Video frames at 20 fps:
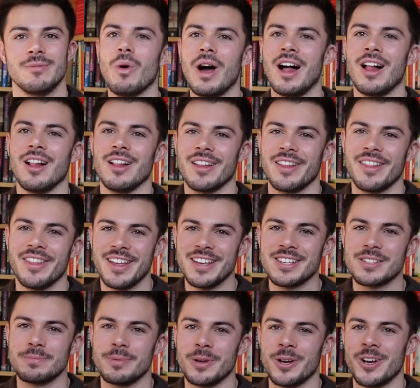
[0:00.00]
Well,
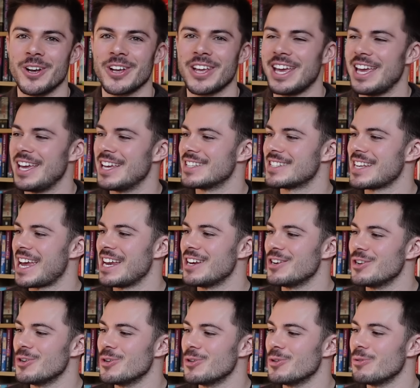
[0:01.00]
this book is a
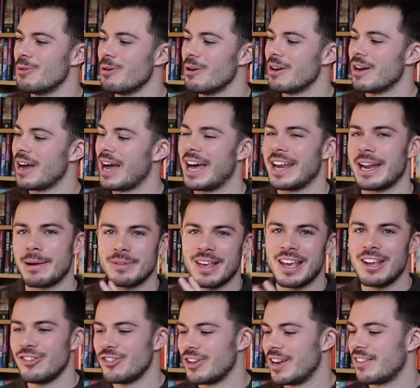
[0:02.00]
new
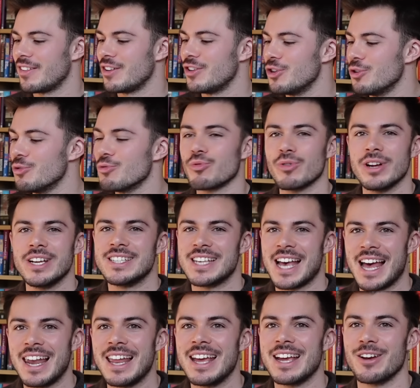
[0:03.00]
adaptation. It's a new
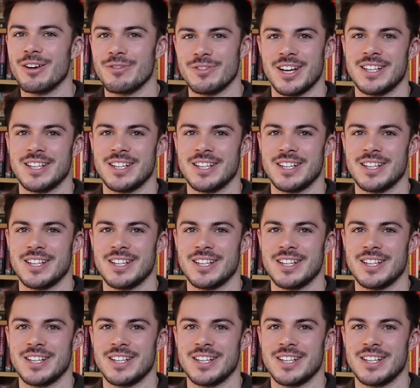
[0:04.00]
retelling of